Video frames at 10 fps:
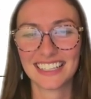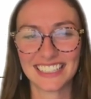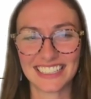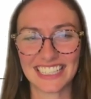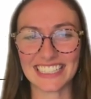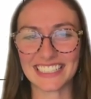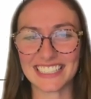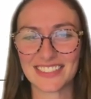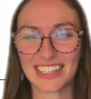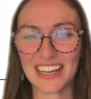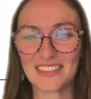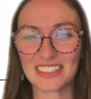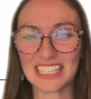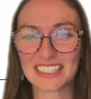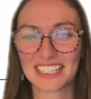Okay, good. So we have a
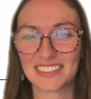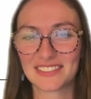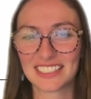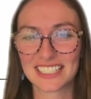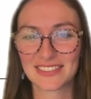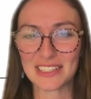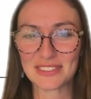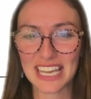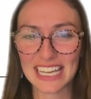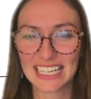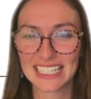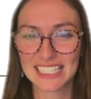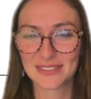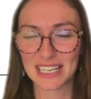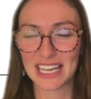lot of conflict, we have
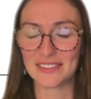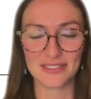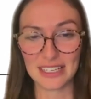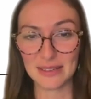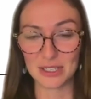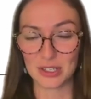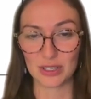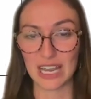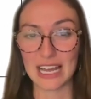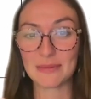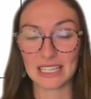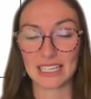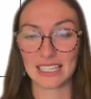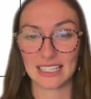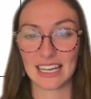chaos, we have imagery. I'm
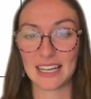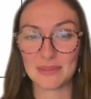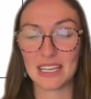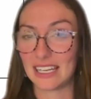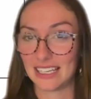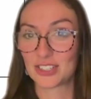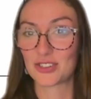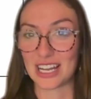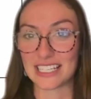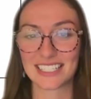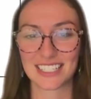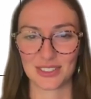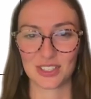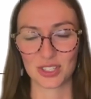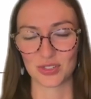getting stressed
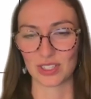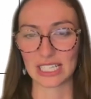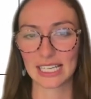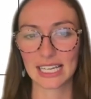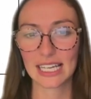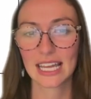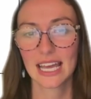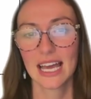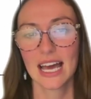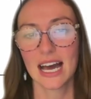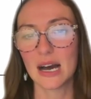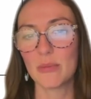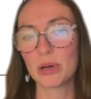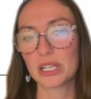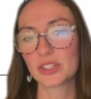too just reading it.
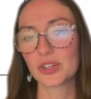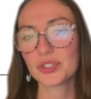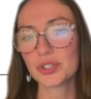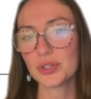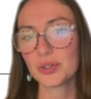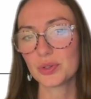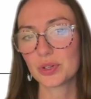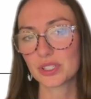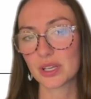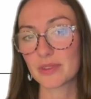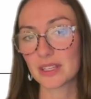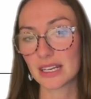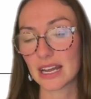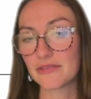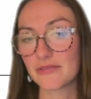But it's also something
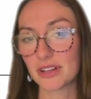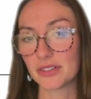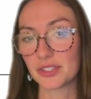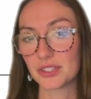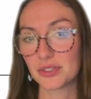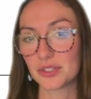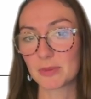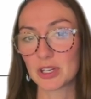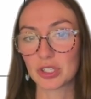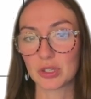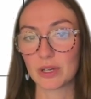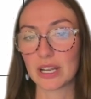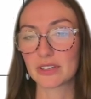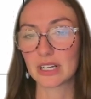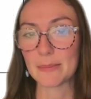that I've felt too, especially
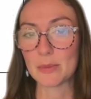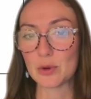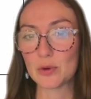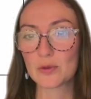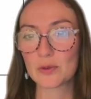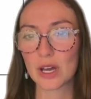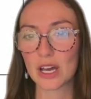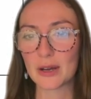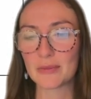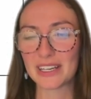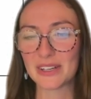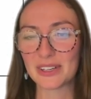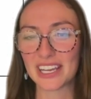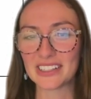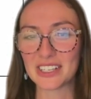whenever I move. I know
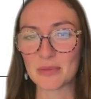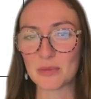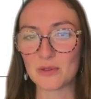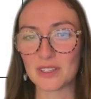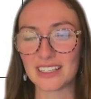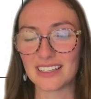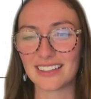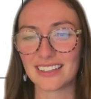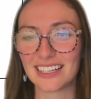Kayla, you're moving